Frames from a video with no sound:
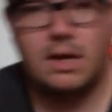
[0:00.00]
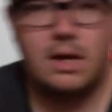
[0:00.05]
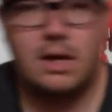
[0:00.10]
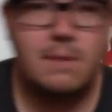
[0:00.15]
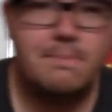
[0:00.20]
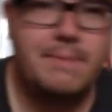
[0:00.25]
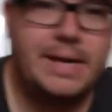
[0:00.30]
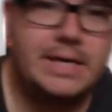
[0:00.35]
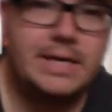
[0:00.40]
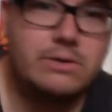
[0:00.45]

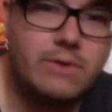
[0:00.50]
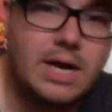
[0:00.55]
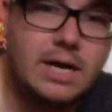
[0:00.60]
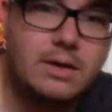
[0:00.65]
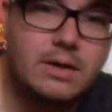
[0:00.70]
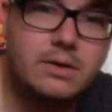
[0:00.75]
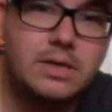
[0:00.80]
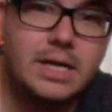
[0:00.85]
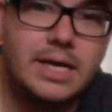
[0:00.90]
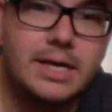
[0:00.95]
made a
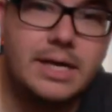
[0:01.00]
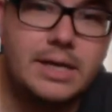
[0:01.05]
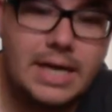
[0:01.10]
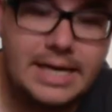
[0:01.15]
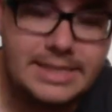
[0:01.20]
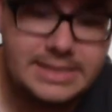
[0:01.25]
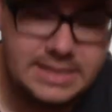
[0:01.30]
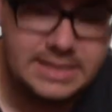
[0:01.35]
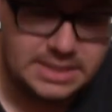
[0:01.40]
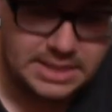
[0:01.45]
record in
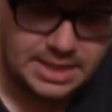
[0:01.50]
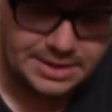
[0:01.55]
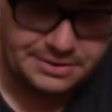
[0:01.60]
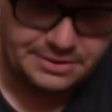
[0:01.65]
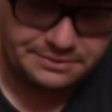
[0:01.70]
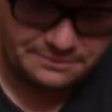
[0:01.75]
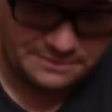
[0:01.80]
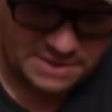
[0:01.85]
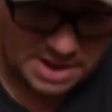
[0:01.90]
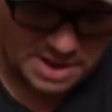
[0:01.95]

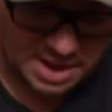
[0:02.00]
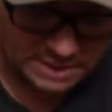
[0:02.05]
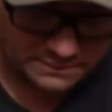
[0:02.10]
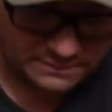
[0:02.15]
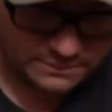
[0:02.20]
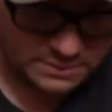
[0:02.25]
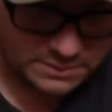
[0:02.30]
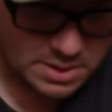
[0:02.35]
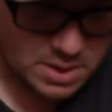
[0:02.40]
1995,